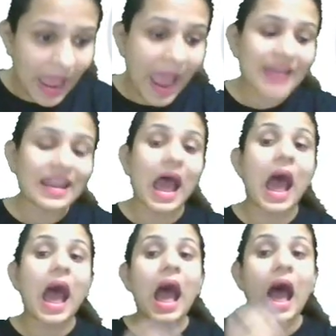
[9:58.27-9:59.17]
And
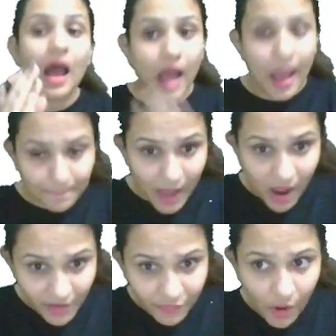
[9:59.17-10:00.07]

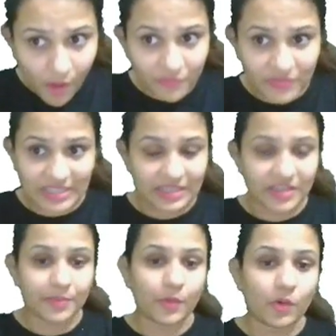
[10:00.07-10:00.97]
apart from weekly
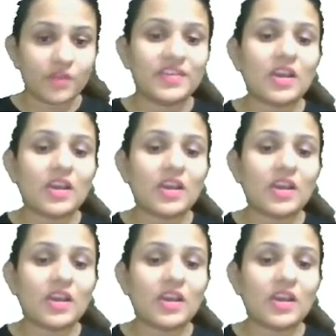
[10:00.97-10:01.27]
report, we